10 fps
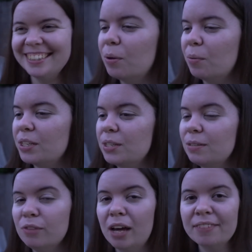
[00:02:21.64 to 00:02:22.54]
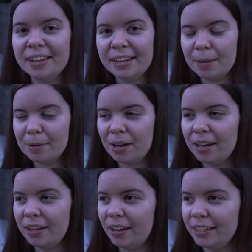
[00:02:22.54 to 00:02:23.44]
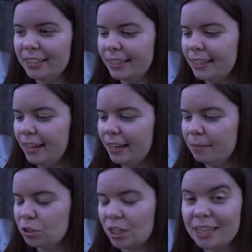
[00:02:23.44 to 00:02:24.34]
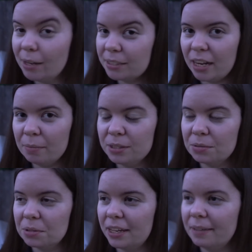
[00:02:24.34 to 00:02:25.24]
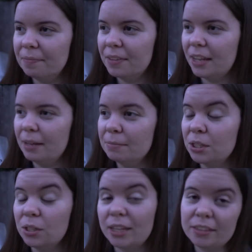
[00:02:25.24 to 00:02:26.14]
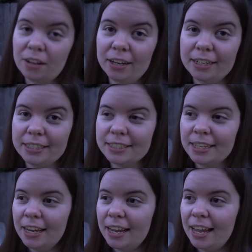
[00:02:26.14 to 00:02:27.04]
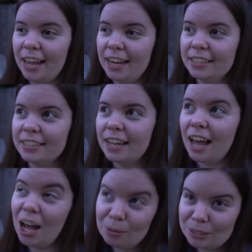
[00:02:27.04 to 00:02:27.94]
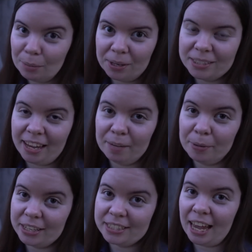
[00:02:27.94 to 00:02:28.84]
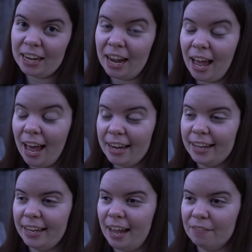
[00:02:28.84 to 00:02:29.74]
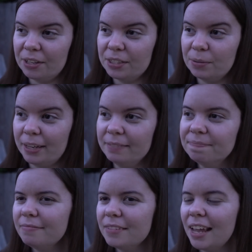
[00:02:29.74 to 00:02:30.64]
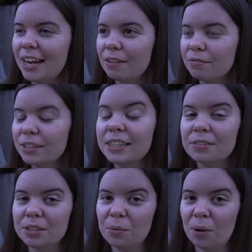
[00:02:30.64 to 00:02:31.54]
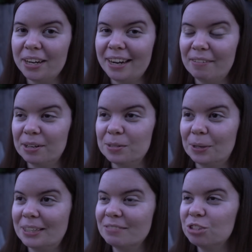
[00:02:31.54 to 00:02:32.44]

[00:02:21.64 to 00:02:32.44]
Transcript: We went to Five Valley Yamaha and Honda just outside of Missoula to look at the Hondas, and I was super excited because they had an Africa Twin, and I really, really wanted an Africa Twin.